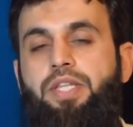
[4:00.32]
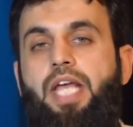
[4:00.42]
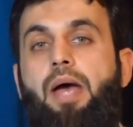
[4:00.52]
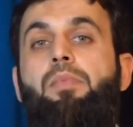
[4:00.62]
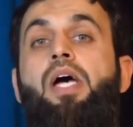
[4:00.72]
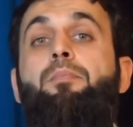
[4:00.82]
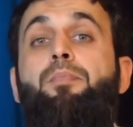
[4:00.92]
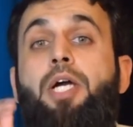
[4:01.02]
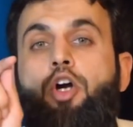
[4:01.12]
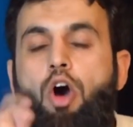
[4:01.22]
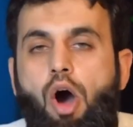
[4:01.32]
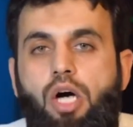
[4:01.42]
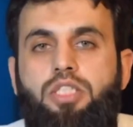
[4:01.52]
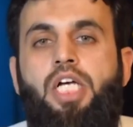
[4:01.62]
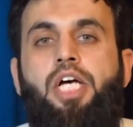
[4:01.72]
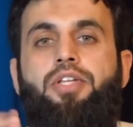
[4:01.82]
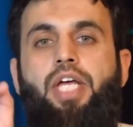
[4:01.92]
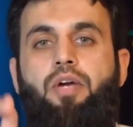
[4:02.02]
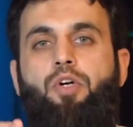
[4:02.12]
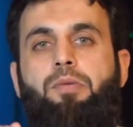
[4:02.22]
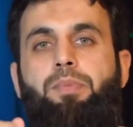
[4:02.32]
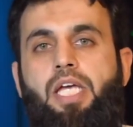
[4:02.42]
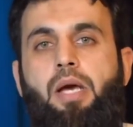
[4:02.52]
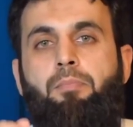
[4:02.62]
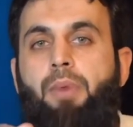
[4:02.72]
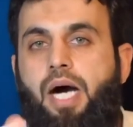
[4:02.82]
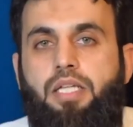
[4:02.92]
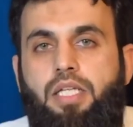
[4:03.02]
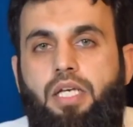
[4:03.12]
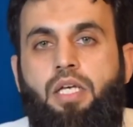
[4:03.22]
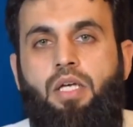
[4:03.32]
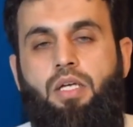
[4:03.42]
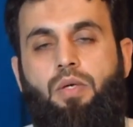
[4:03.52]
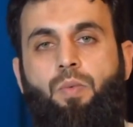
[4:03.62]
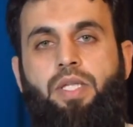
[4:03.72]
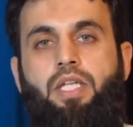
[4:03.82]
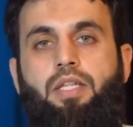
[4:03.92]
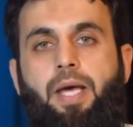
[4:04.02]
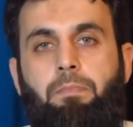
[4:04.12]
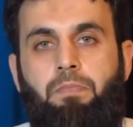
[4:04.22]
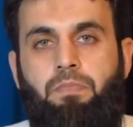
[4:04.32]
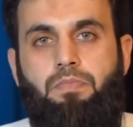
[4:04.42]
with them, because there would be Mahdi within them.